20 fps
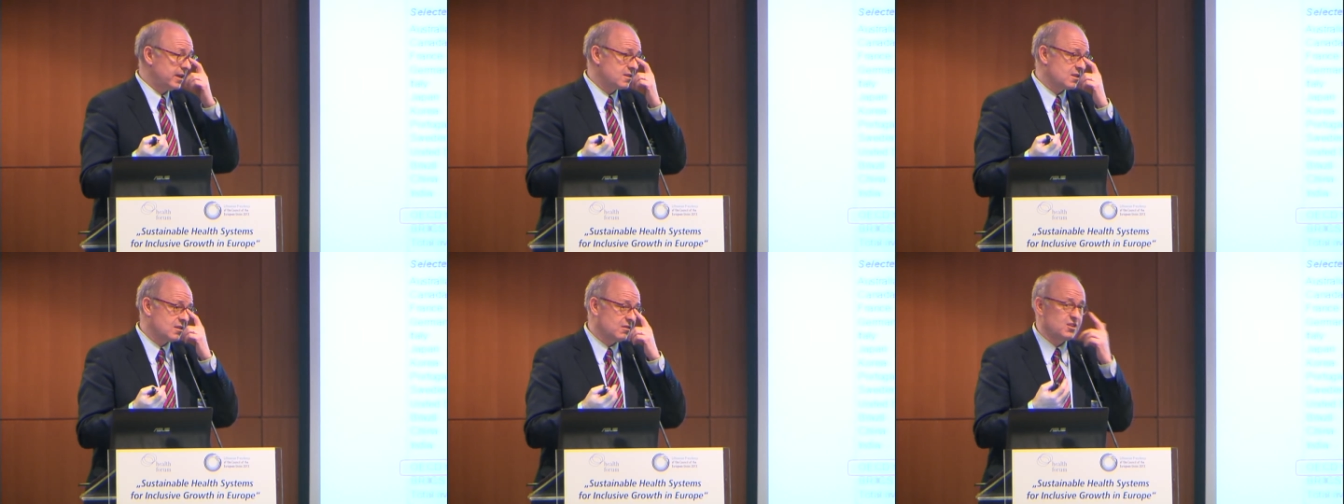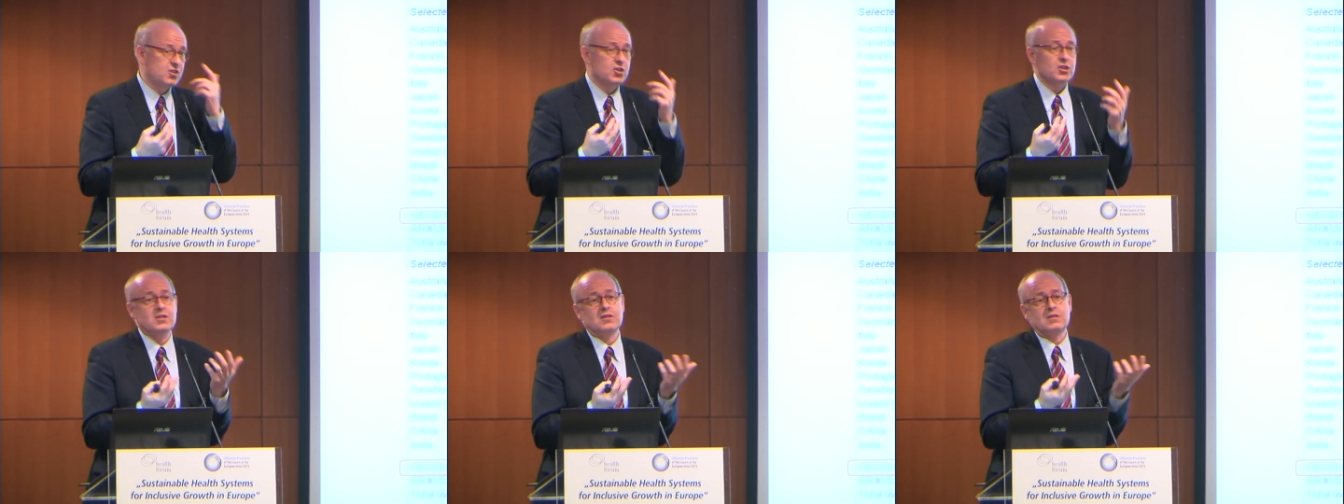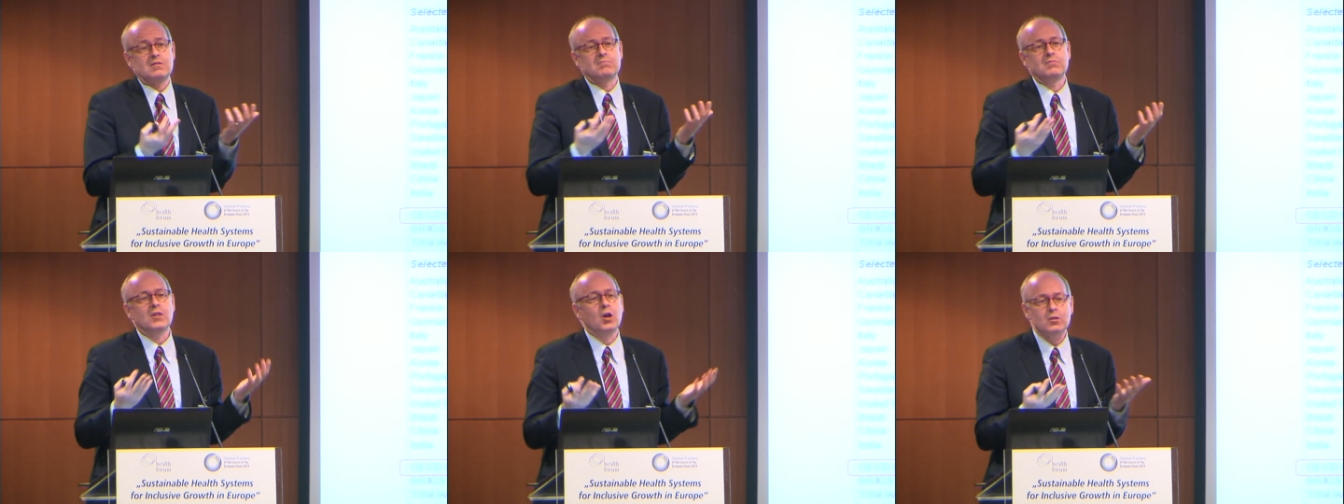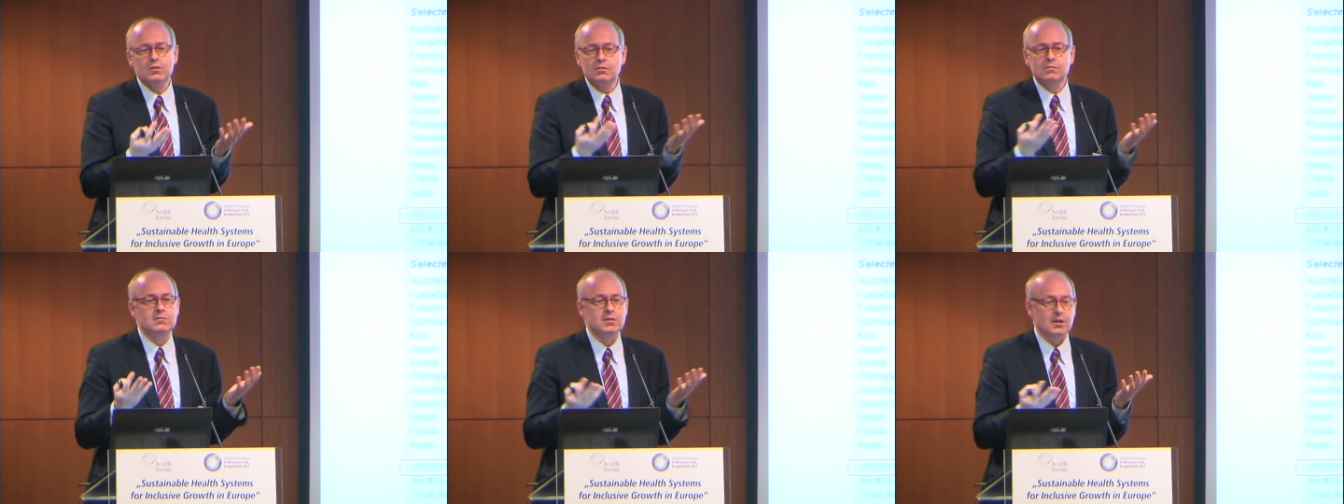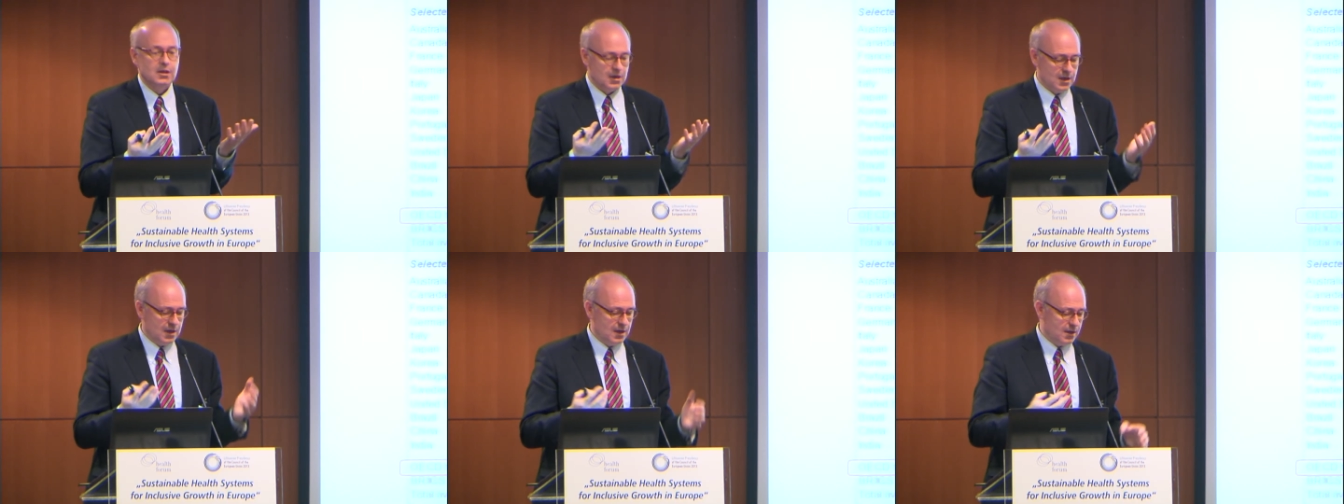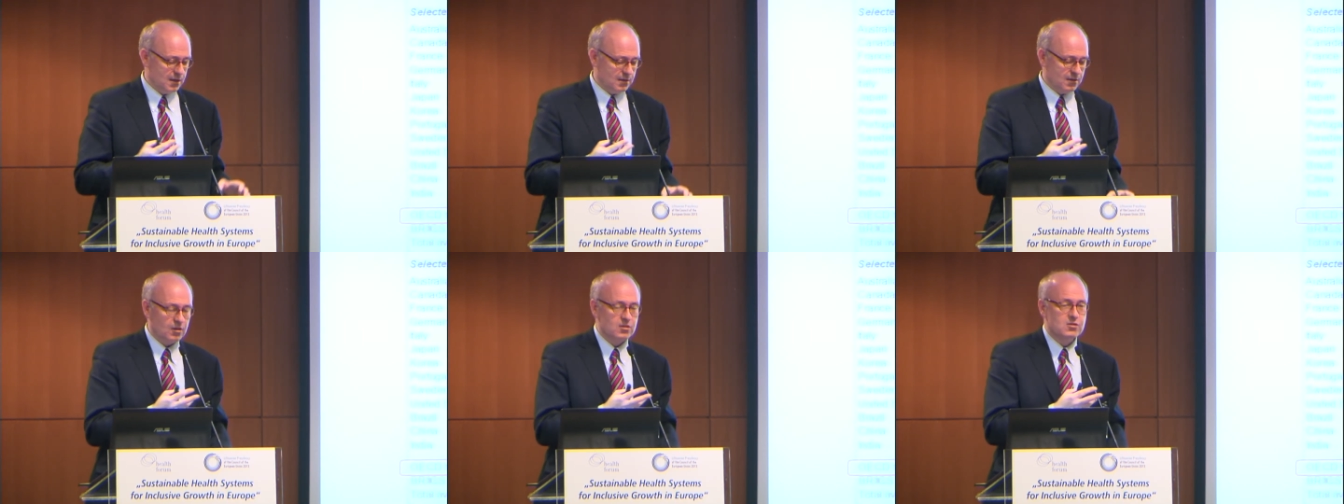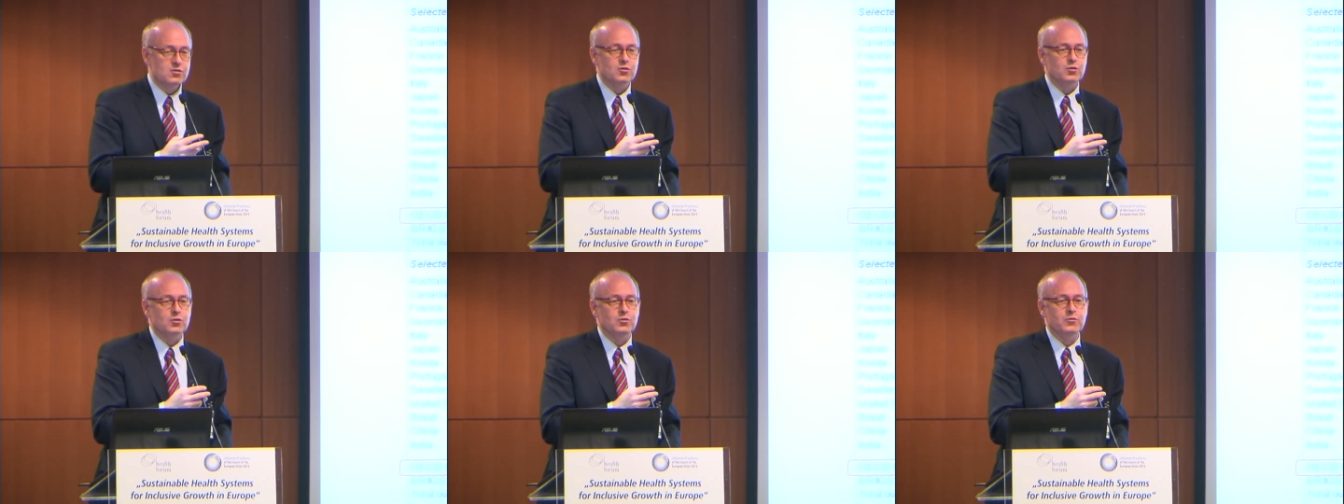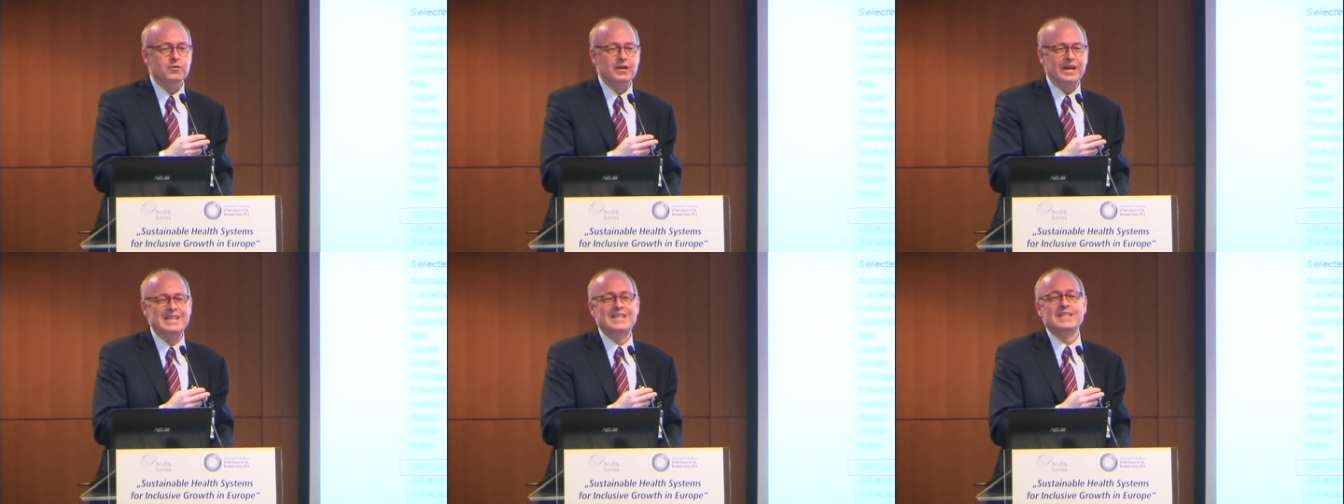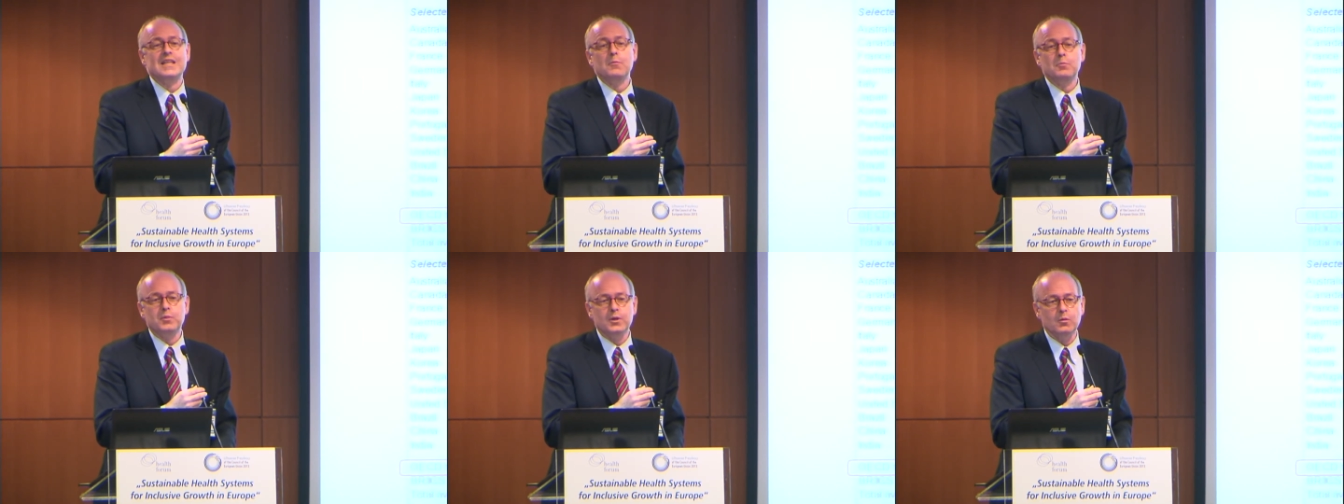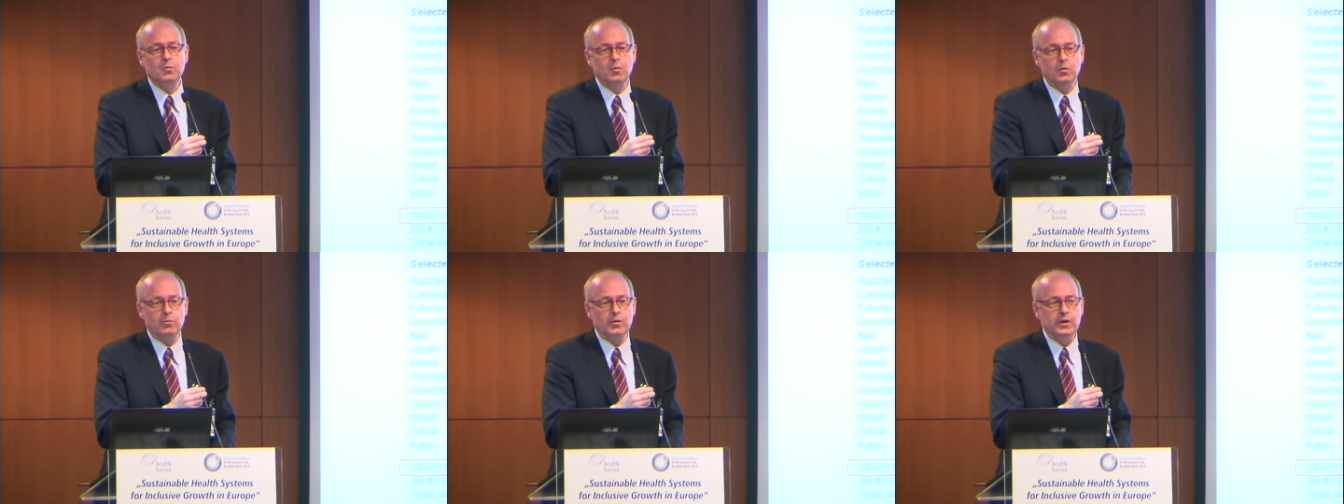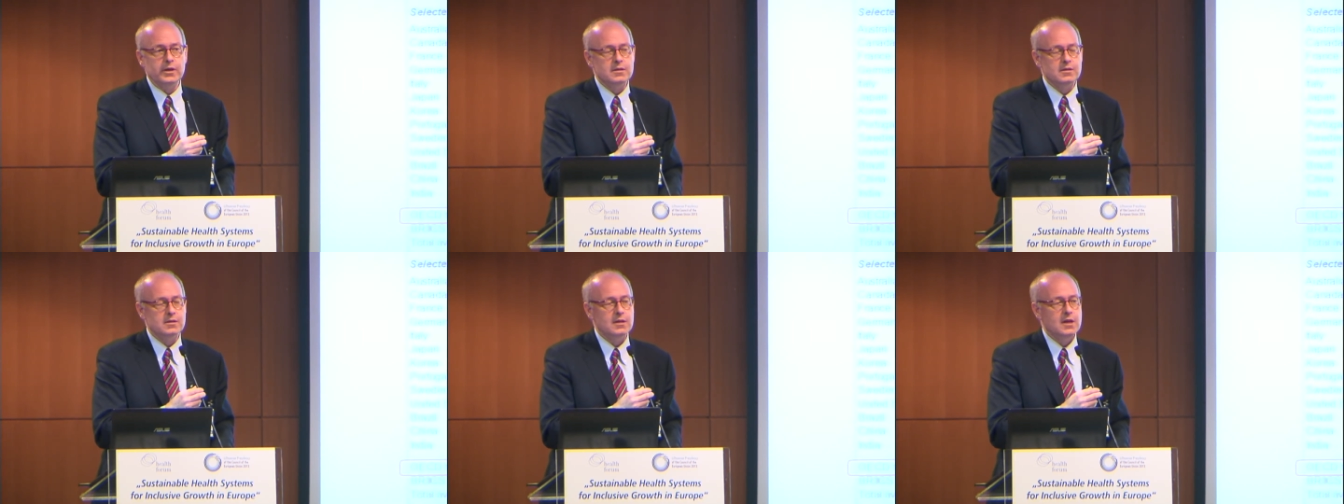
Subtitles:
So it's just not sort of acceptable, right?